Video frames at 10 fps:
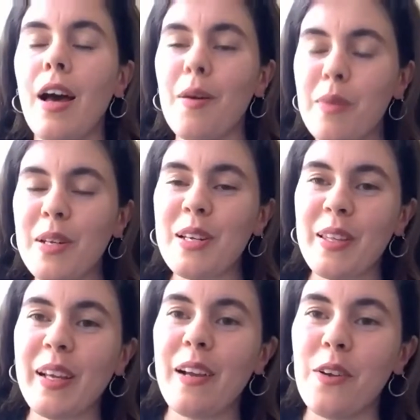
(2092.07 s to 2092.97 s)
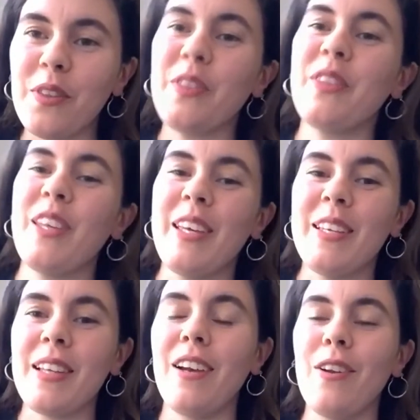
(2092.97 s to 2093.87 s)
have been reading a
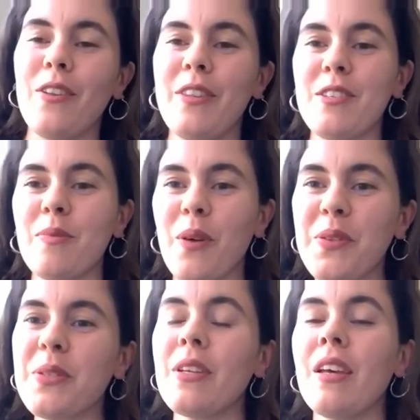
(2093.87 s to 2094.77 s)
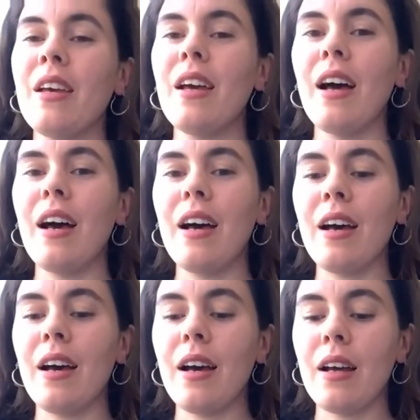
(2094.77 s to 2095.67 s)
lot these months,
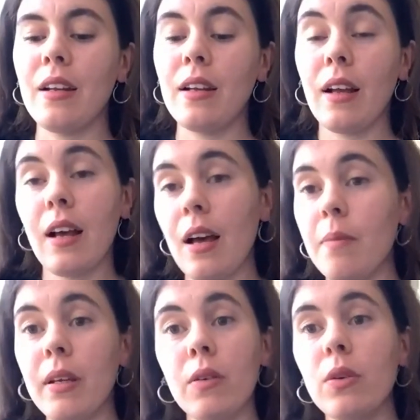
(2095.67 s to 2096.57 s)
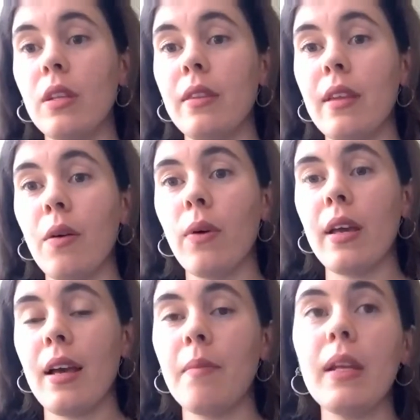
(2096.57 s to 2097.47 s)
and have been good in that
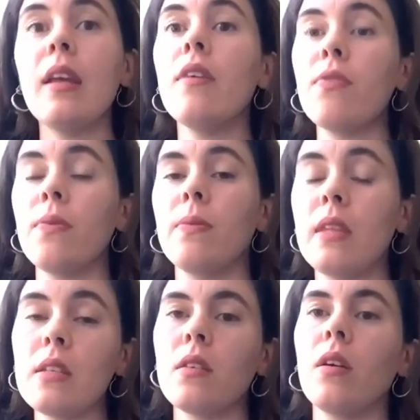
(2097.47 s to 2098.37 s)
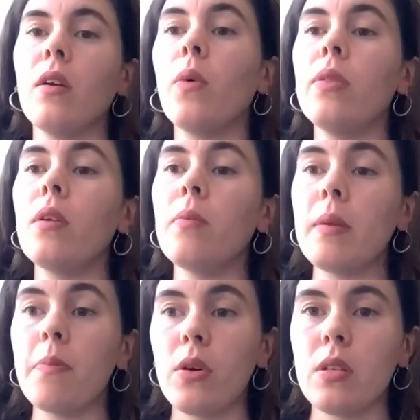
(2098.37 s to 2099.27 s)
way. I mean, if this, it would not
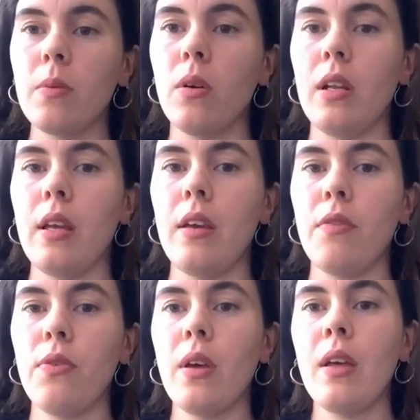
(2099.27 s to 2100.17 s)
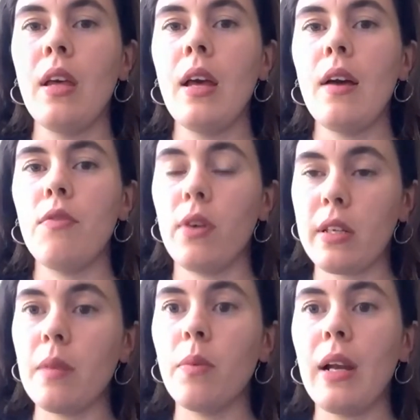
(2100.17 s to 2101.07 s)
be possible if, for
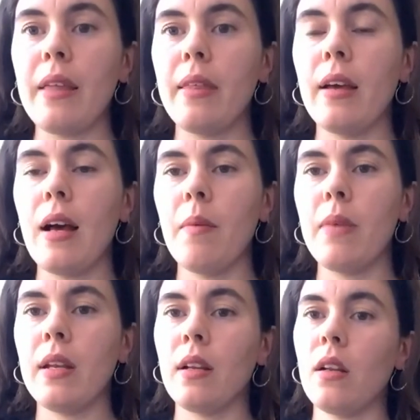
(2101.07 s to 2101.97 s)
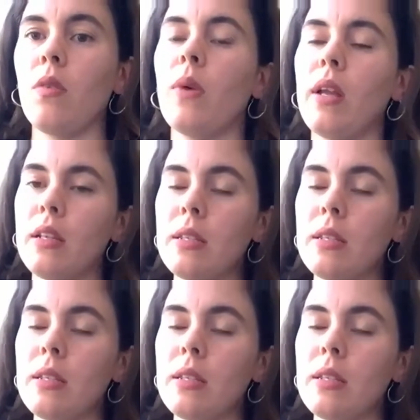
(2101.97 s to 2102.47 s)
example, I didn't have been, when I